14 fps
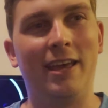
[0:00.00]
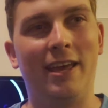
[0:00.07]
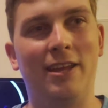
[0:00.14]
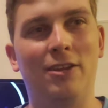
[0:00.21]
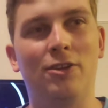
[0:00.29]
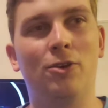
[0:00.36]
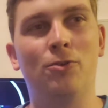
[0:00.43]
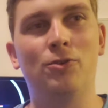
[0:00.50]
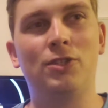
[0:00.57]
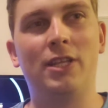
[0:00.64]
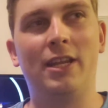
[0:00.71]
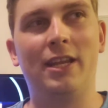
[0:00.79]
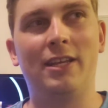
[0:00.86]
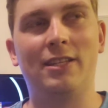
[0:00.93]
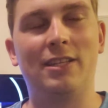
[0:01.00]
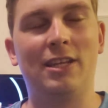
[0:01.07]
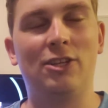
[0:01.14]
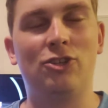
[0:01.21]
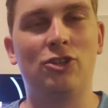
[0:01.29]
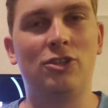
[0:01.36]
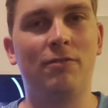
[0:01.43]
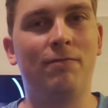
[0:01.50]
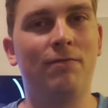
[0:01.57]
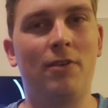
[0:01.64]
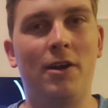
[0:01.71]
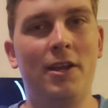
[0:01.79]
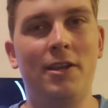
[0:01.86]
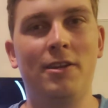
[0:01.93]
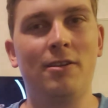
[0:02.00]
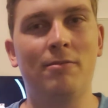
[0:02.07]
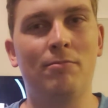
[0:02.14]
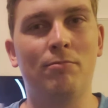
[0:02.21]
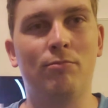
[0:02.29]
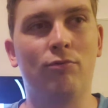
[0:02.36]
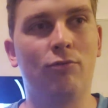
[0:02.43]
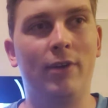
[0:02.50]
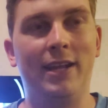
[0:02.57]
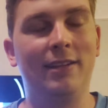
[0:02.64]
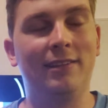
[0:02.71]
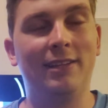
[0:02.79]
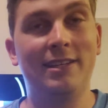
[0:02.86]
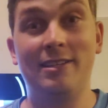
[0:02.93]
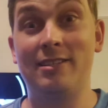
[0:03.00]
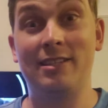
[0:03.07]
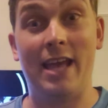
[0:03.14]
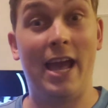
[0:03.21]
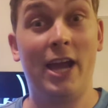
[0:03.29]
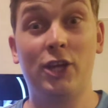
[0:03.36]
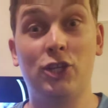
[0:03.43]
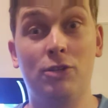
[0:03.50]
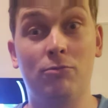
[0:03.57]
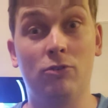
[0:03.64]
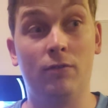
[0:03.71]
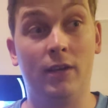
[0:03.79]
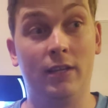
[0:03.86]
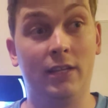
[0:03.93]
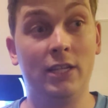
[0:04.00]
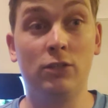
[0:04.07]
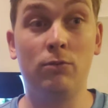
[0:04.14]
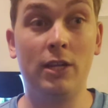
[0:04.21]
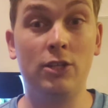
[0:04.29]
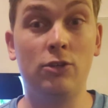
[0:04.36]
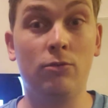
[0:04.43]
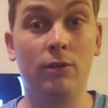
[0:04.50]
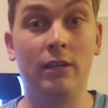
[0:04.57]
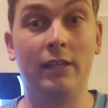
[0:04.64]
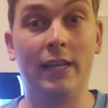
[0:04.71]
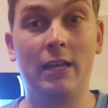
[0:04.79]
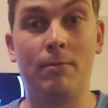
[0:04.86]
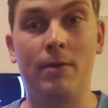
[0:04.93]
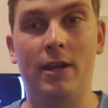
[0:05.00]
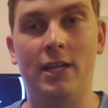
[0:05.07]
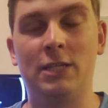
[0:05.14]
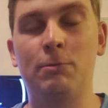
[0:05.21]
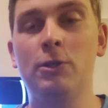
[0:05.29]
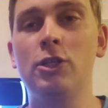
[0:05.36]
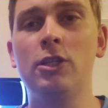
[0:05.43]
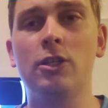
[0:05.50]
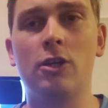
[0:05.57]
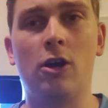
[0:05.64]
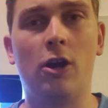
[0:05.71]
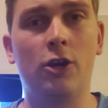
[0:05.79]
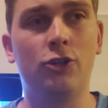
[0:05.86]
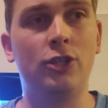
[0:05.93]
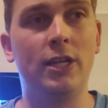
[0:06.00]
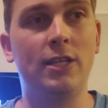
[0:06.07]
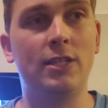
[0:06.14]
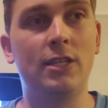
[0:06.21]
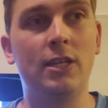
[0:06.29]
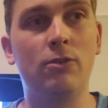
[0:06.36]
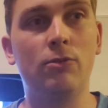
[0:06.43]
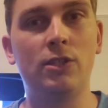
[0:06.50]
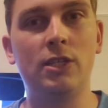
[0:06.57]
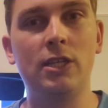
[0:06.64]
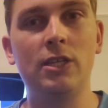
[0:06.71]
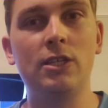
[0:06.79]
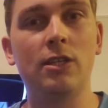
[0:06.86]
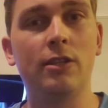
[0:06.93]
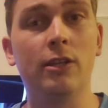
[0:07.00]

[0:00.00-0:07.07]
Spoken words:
And it knows that it's just a fun, brainless action movie. And that's what I do really like about it. Especially the car chase sequences.